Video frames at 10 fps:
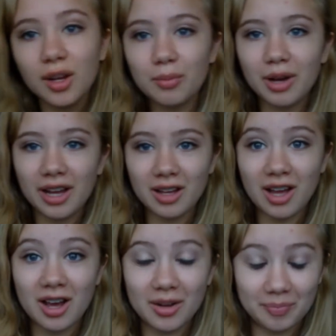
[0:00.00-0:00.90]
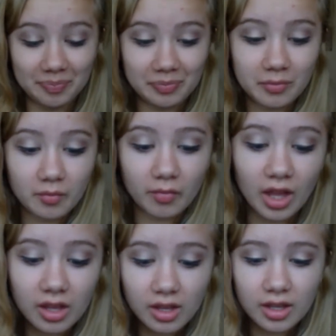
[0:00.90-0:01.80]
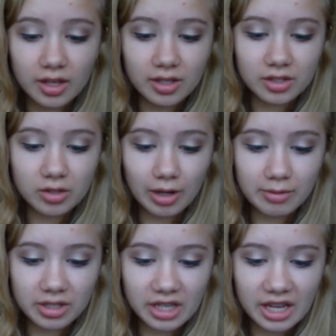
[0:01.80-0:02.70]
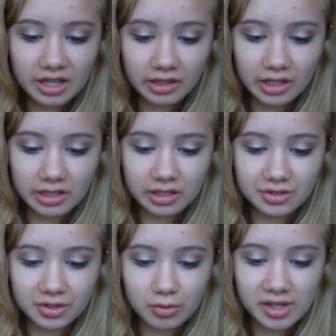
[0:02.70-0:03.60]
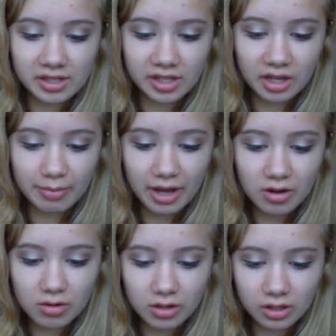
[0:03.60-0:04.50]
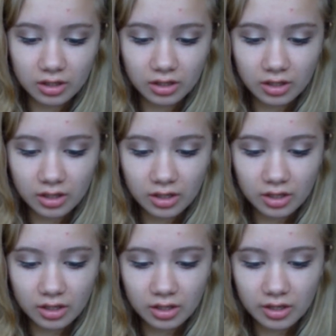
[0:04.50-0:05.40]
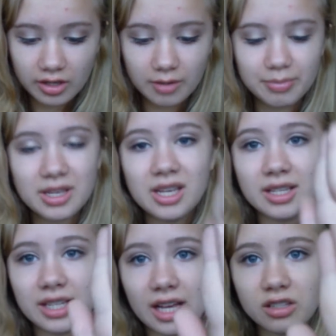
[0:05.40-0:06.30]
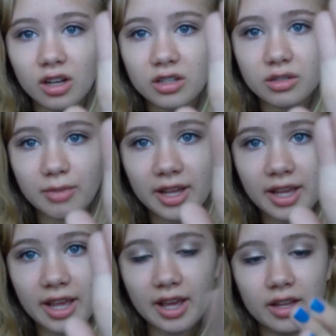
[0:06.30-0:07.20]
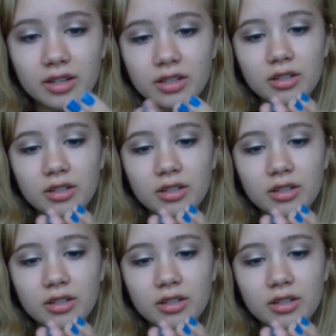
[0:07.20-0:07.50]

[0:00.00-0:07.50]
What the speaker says: But, so I'm just taking this and squeezing about a pea size onto my hand,